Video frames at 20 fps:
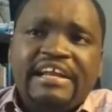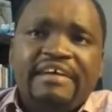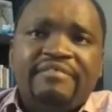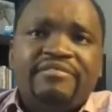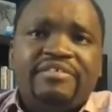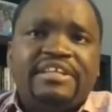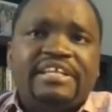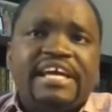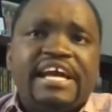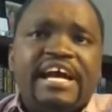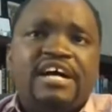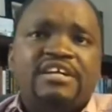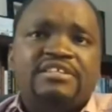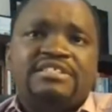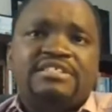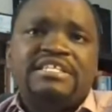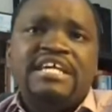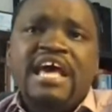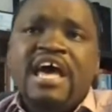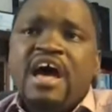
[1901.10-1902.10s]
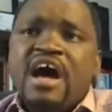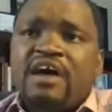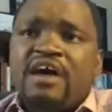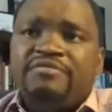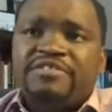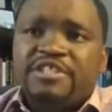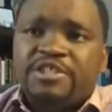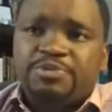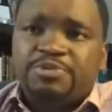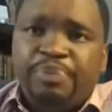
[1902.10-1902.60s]
and everything else,
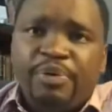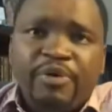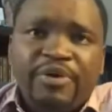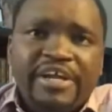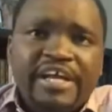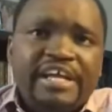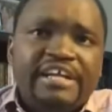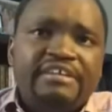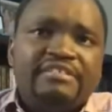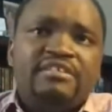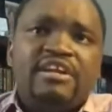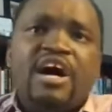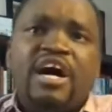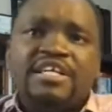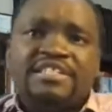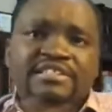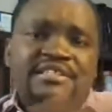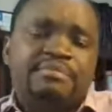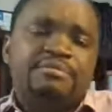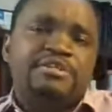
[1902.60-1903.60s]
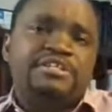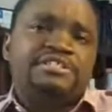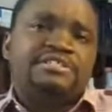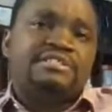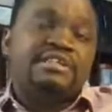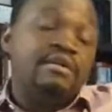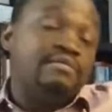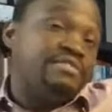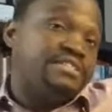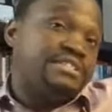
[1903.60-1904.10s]
I've just put in some of the
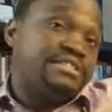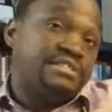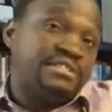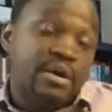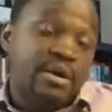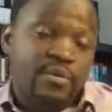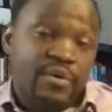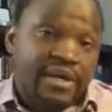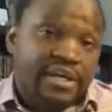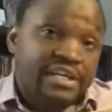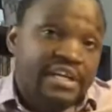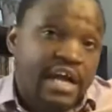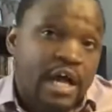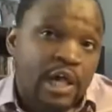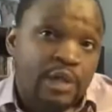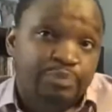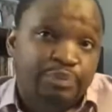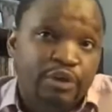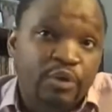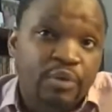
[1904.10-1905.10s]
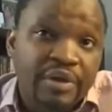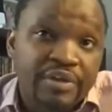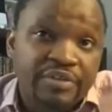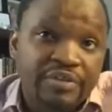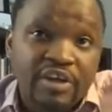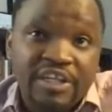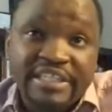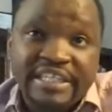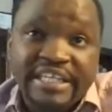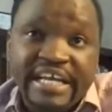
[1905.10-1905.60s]
services that we can help you
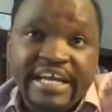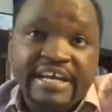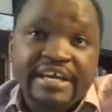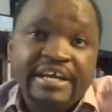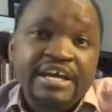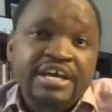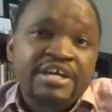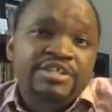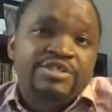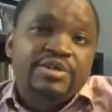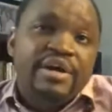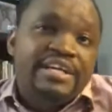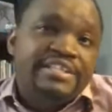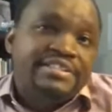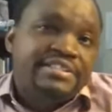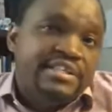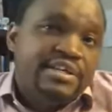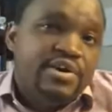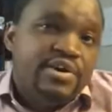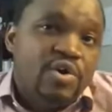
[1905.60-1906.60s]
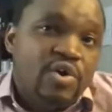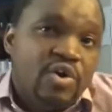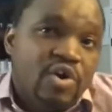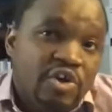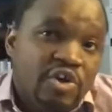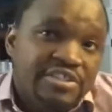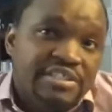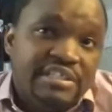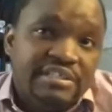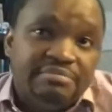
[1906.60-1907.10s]
with on the so SEO,
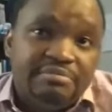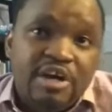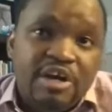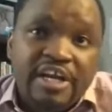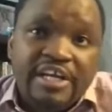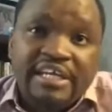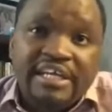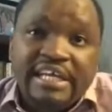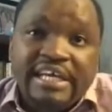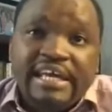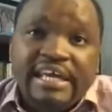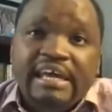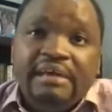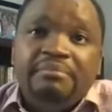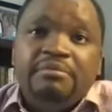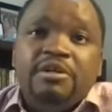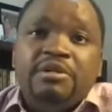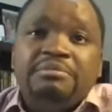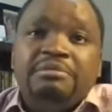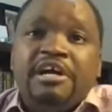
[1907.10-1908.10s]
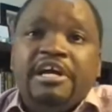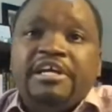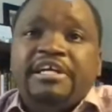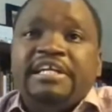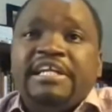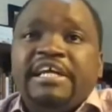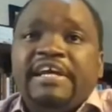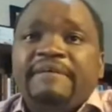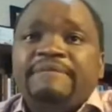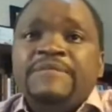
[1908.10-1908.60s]
content marketing, email
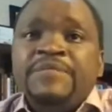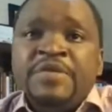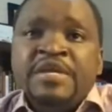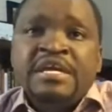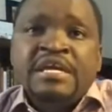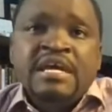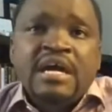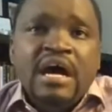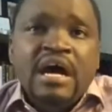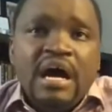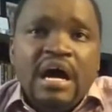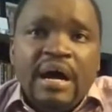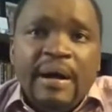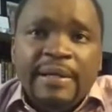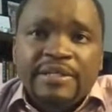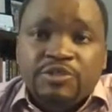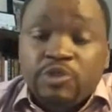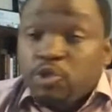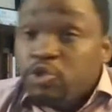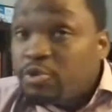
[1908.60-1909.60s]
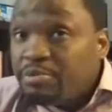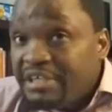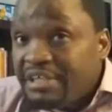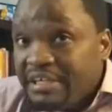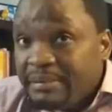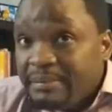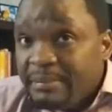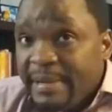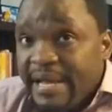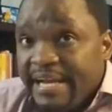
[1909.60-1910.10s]
marketing, uh, social
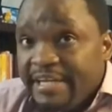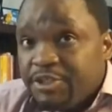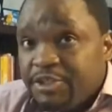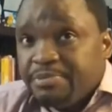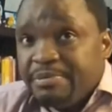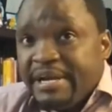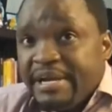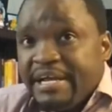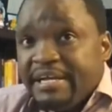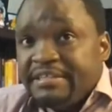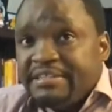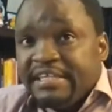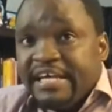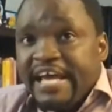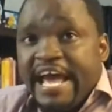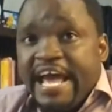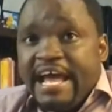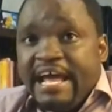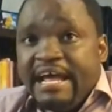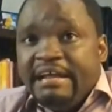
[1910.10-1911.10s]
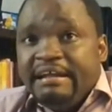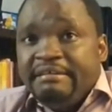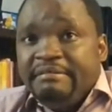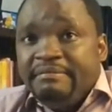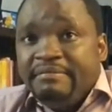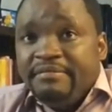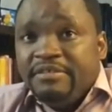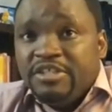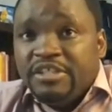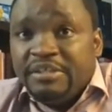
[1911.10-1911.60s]
media management,
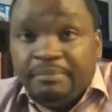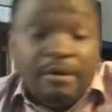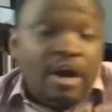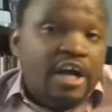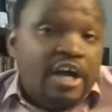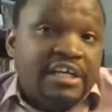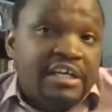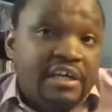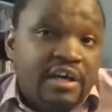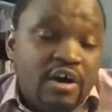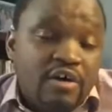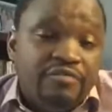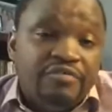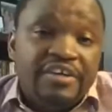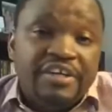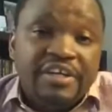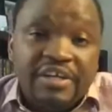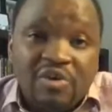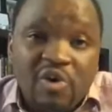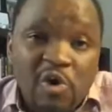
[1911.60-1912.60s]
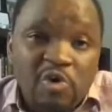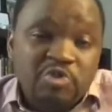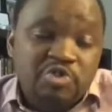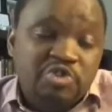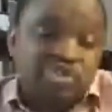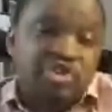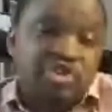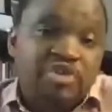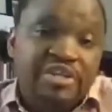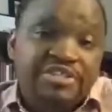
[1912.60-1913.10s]
and the marketing of it, and
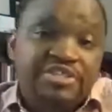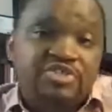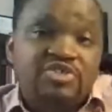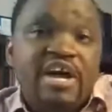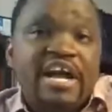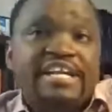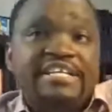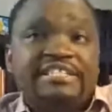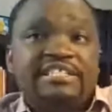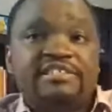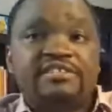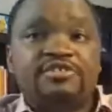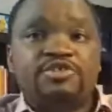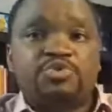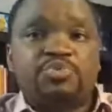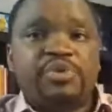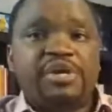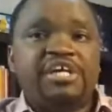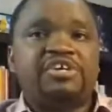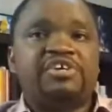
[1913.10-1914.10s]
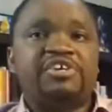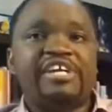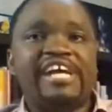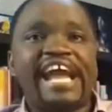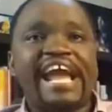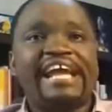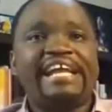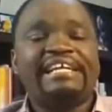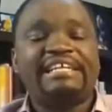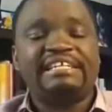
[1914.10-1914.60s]
also the strategy because we
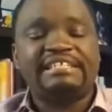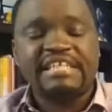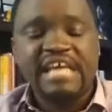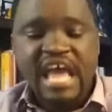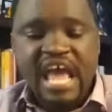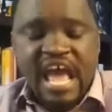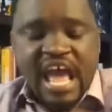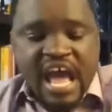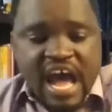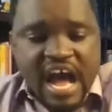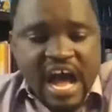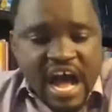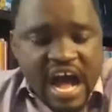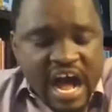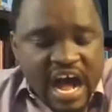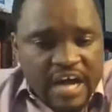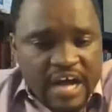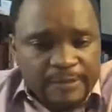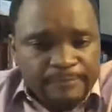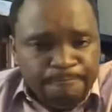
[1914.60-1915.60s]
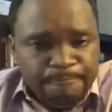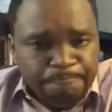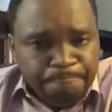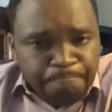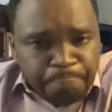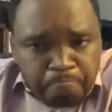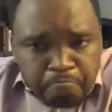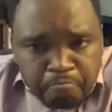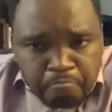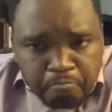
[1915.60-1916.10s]
created, um,